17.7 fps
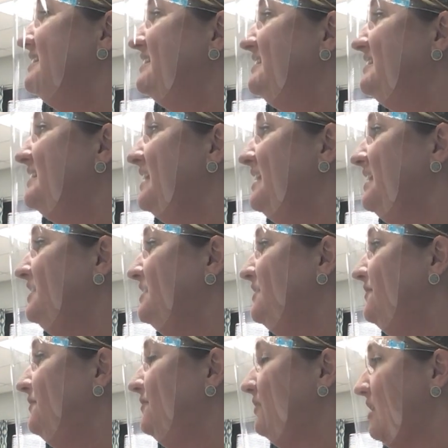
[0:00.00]

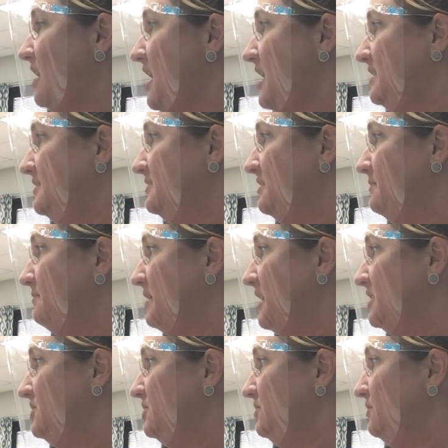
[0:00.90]
distinctive phrase that
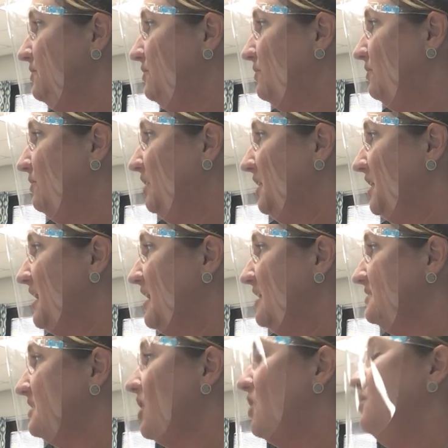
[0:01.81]
made you
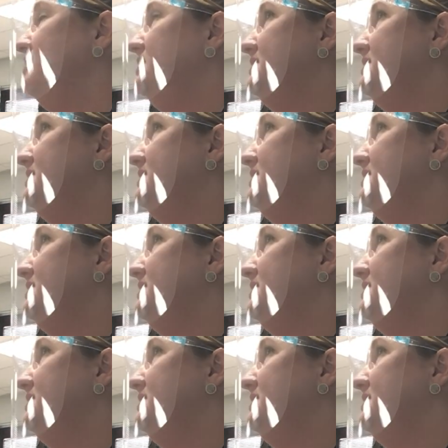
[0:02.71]
realize, oh,